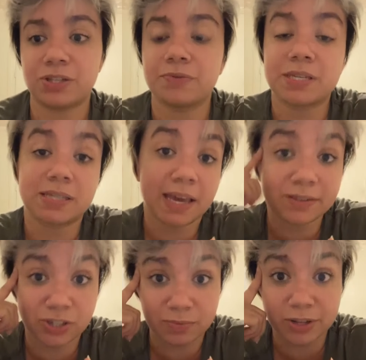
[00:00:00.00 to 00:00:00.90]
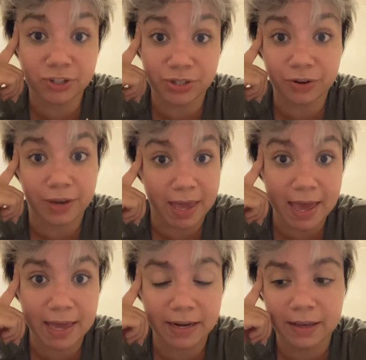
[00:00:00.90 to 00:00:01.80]
Don't stay too much in your
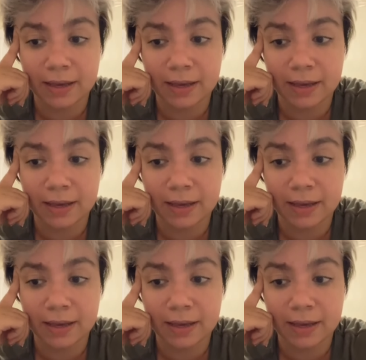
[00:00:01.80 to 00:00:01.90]
head,